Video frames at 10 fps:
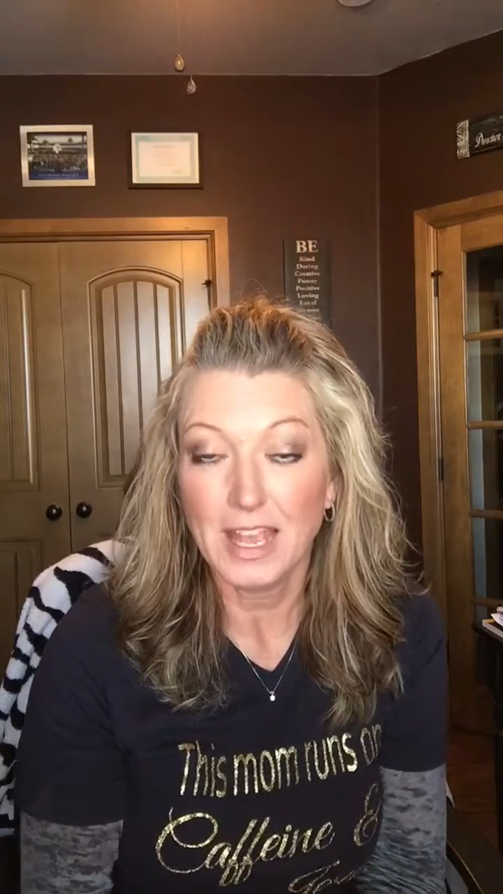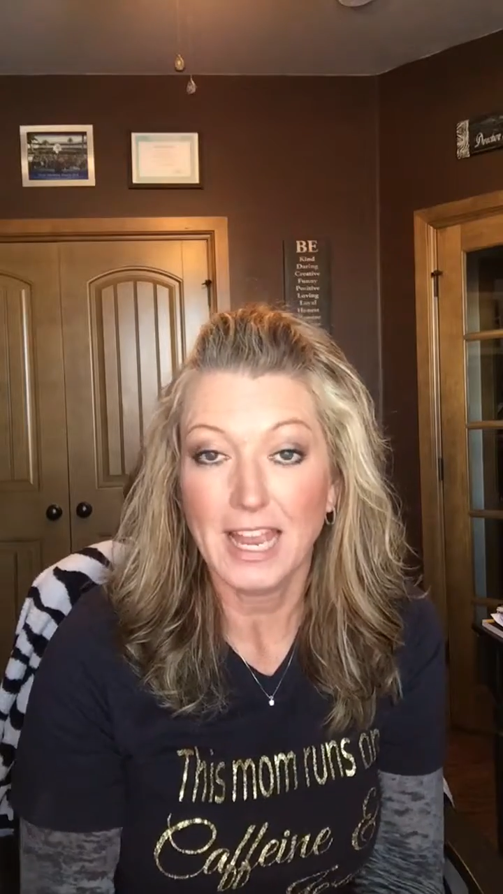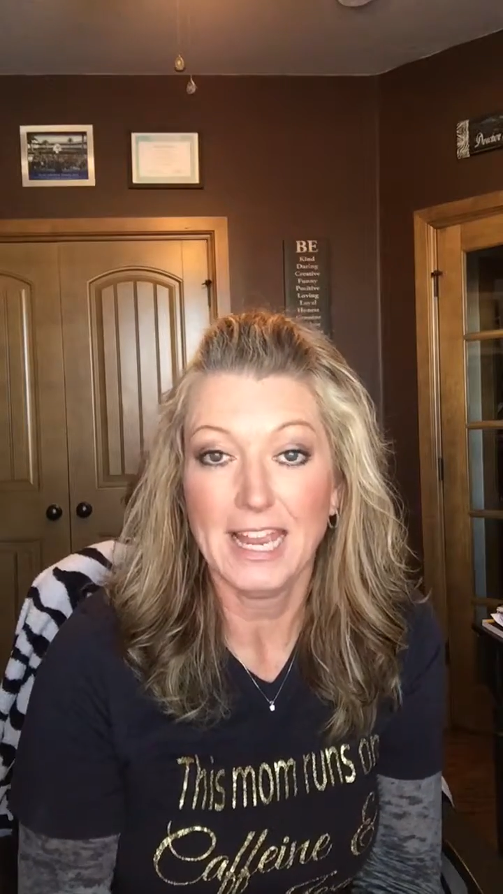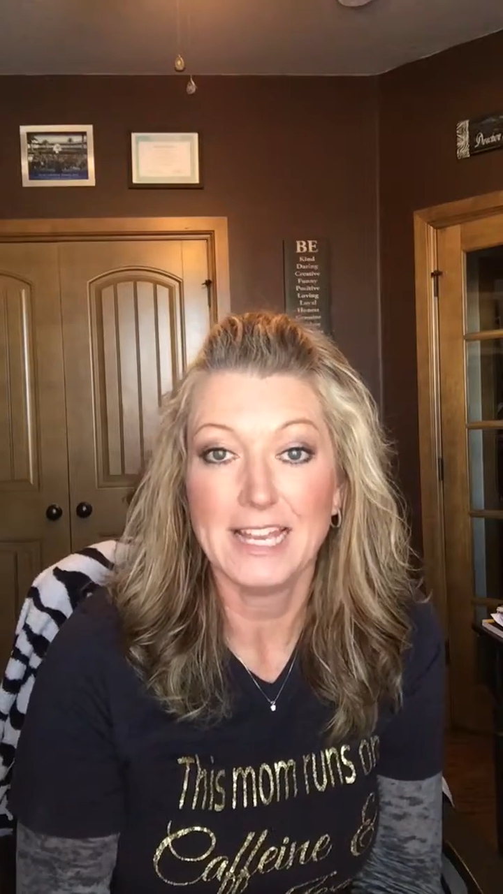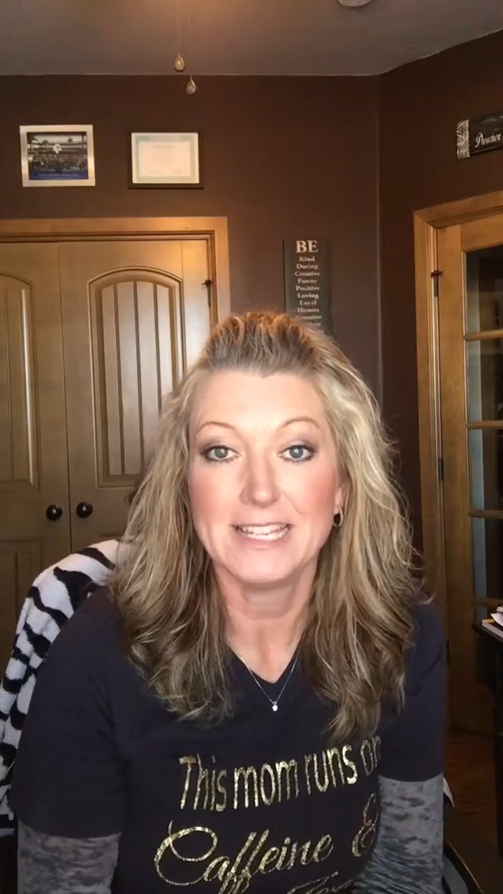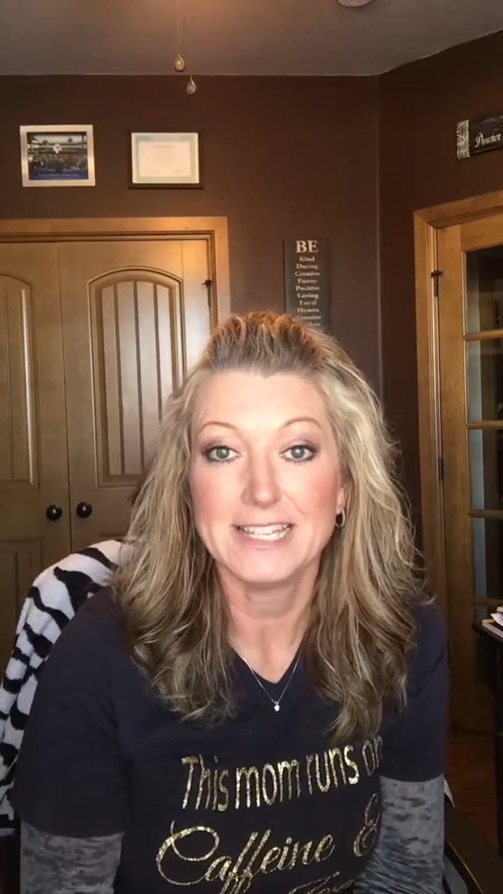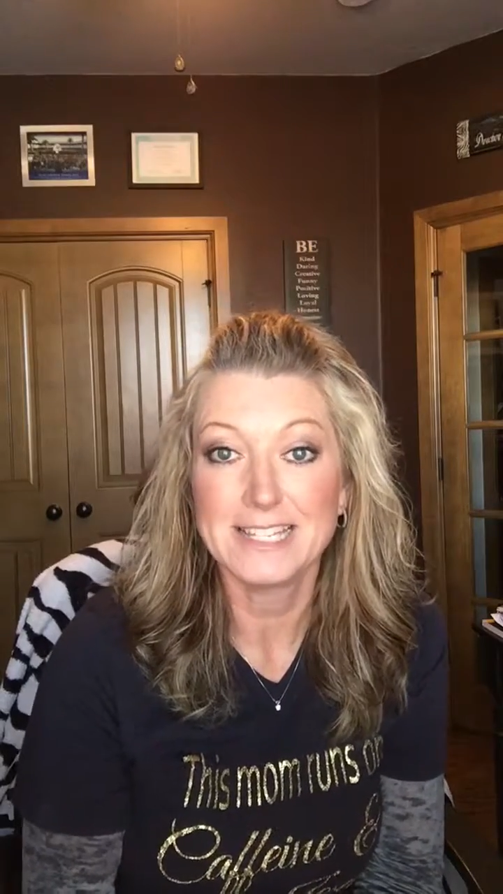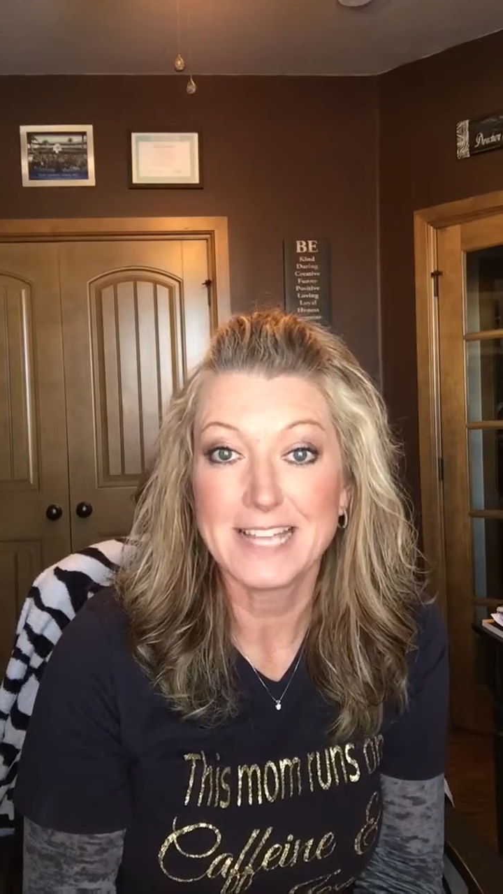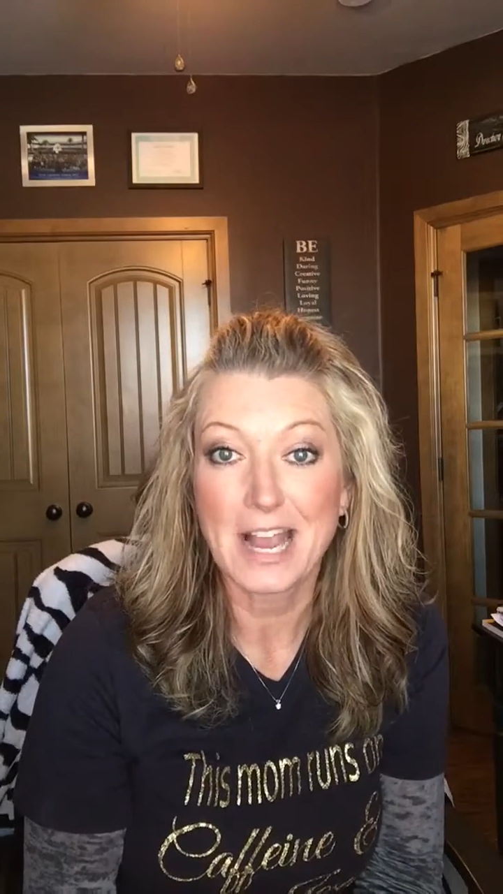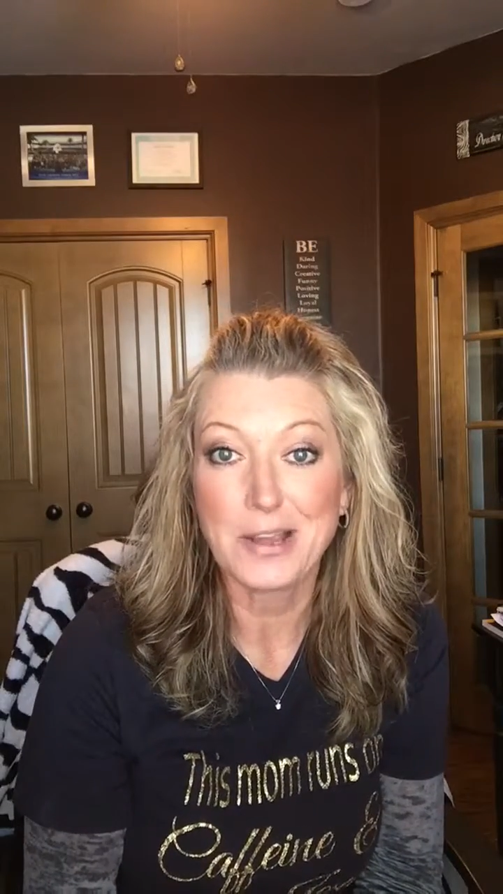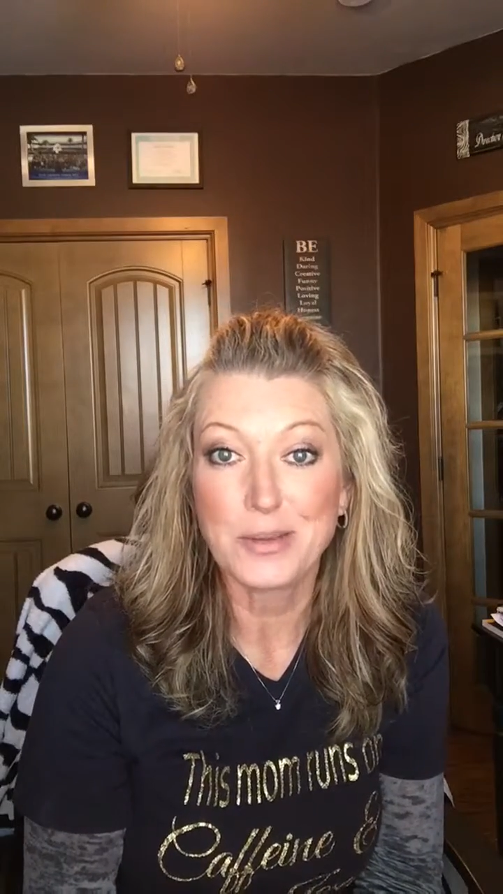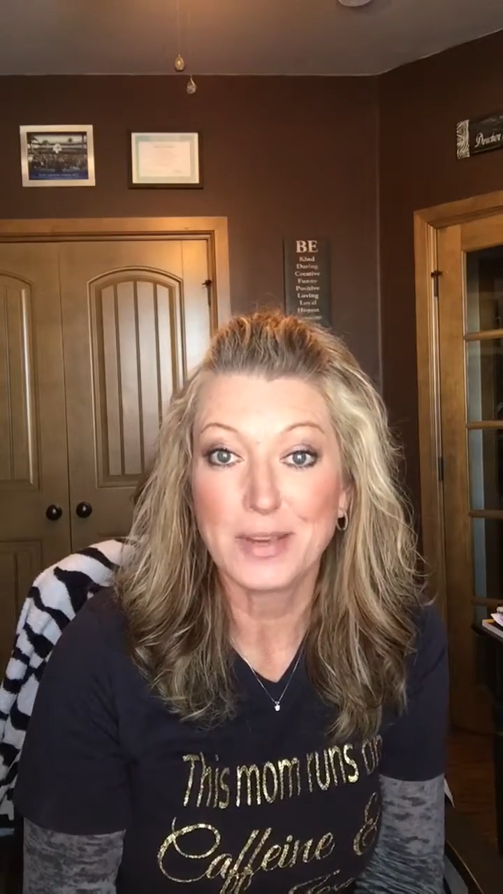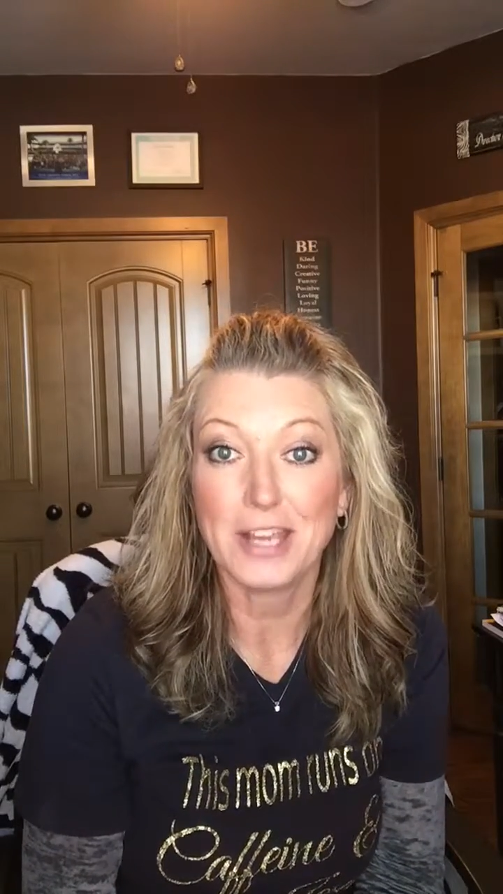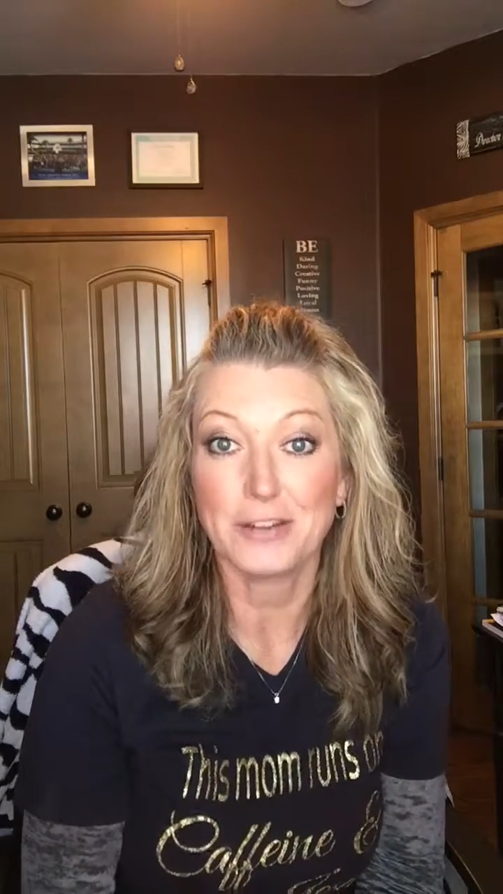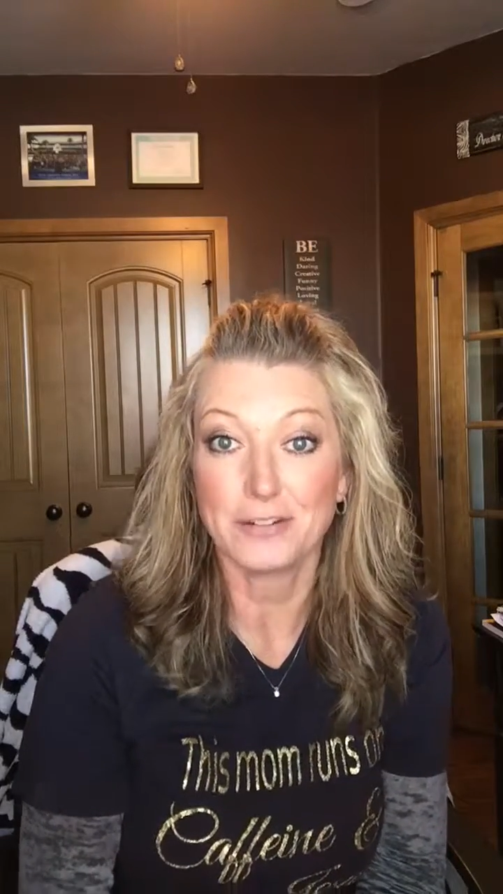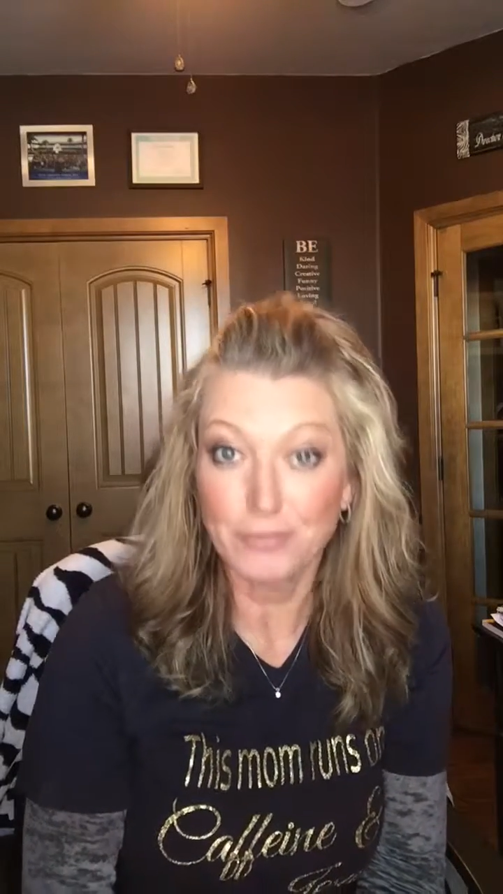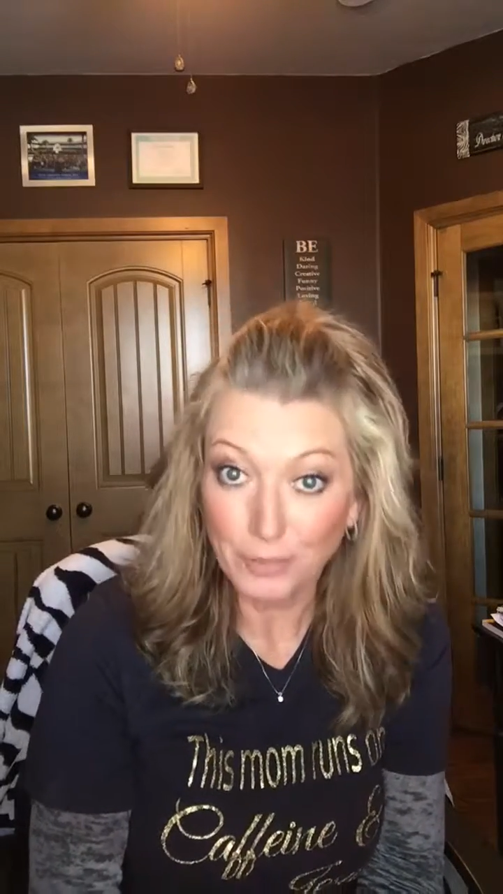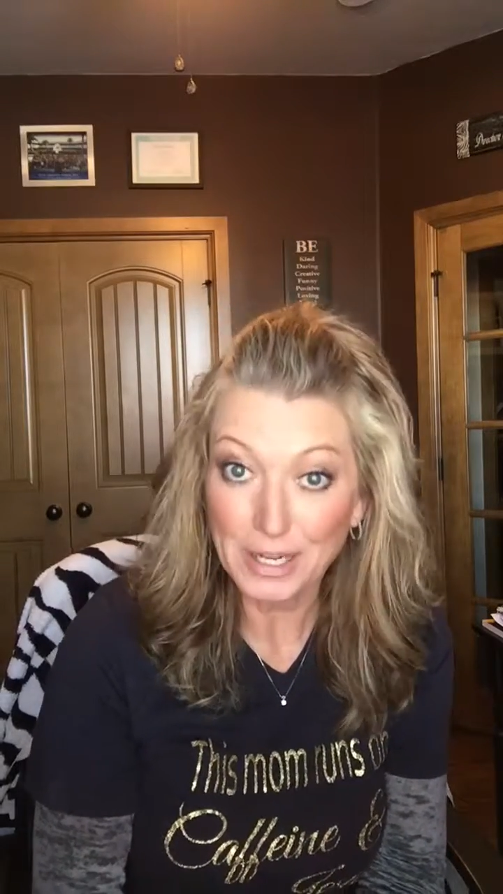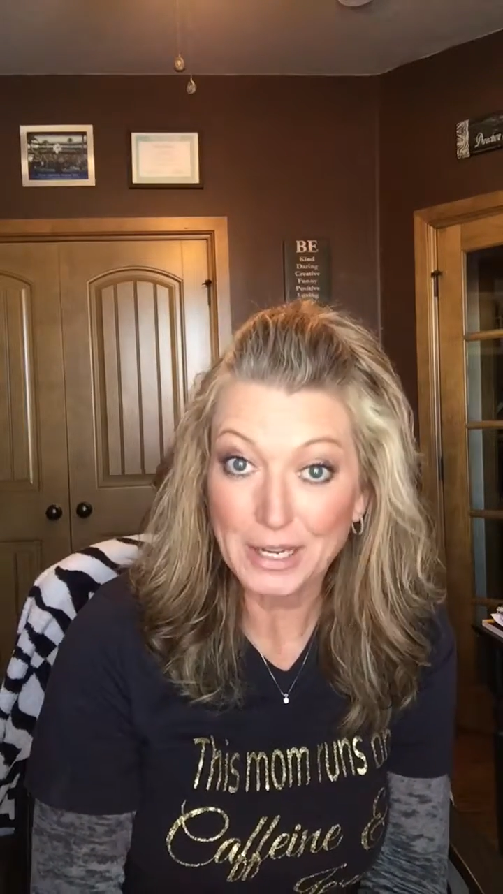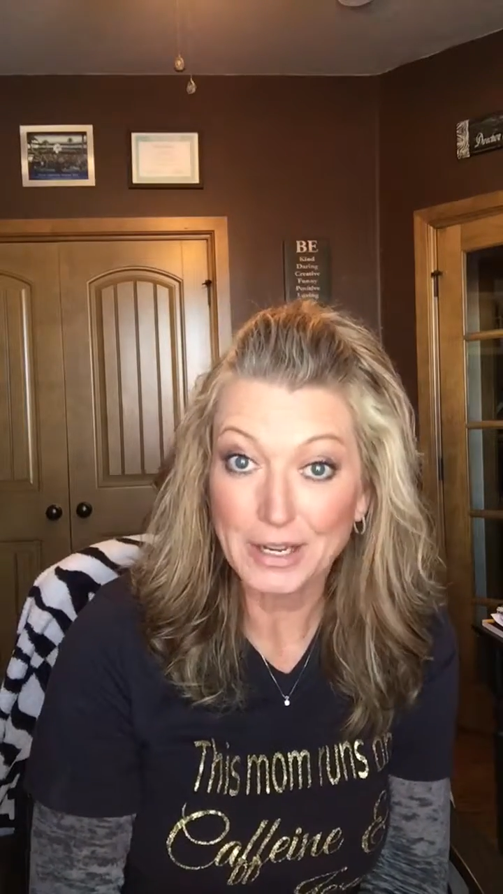And this is how you get your
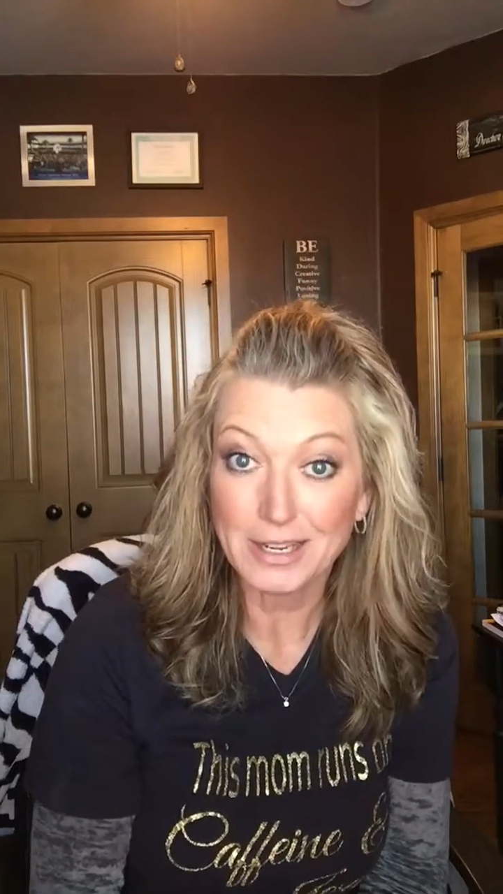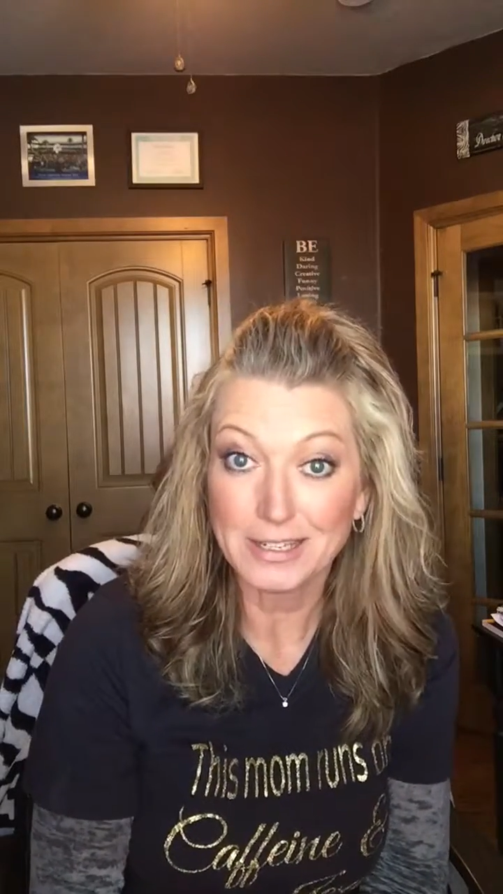free